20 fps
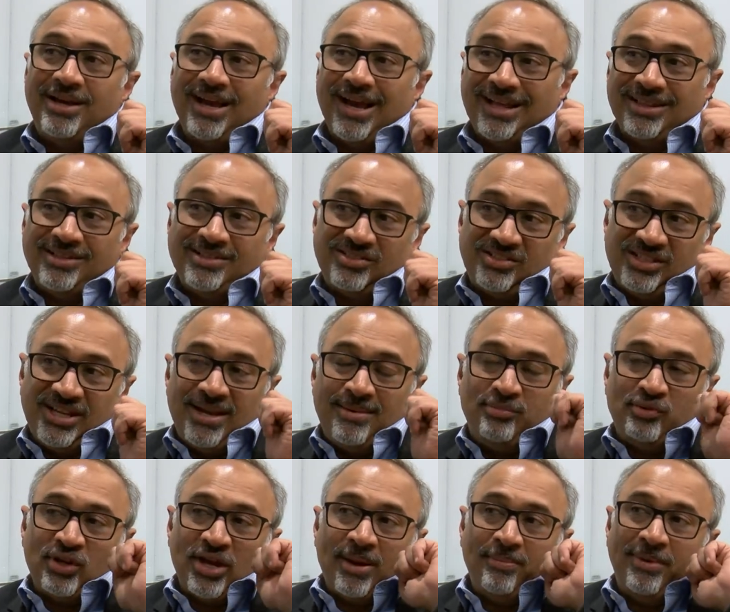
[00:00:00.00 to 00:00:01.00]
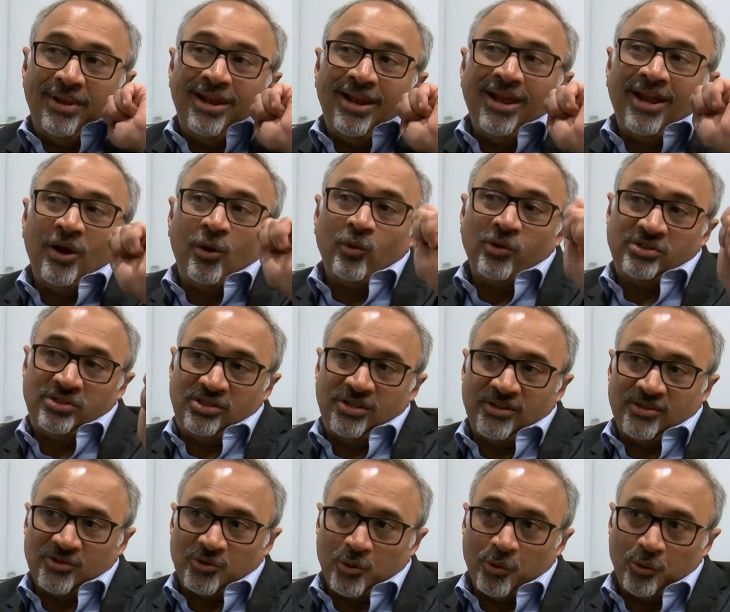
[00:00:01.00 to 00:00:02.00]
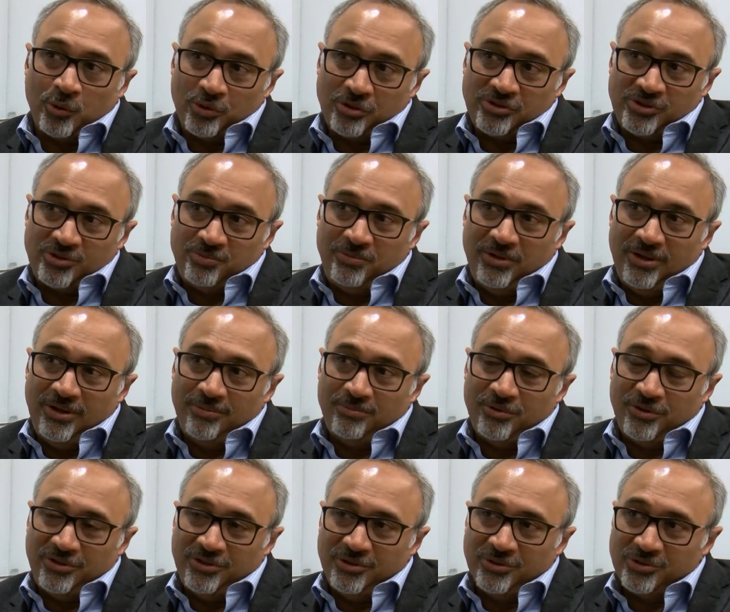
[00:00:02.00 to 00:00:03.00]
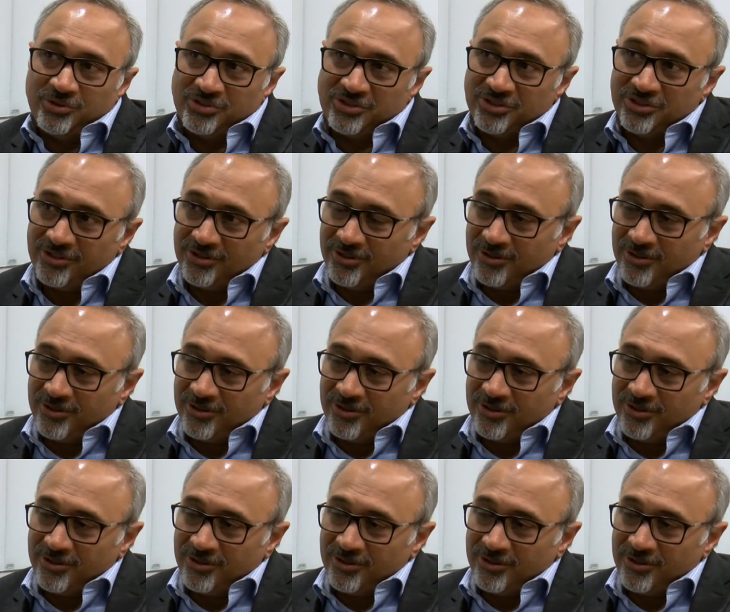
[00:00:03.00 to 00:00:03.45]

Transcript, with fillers: at the same time, a linguistics course being produced,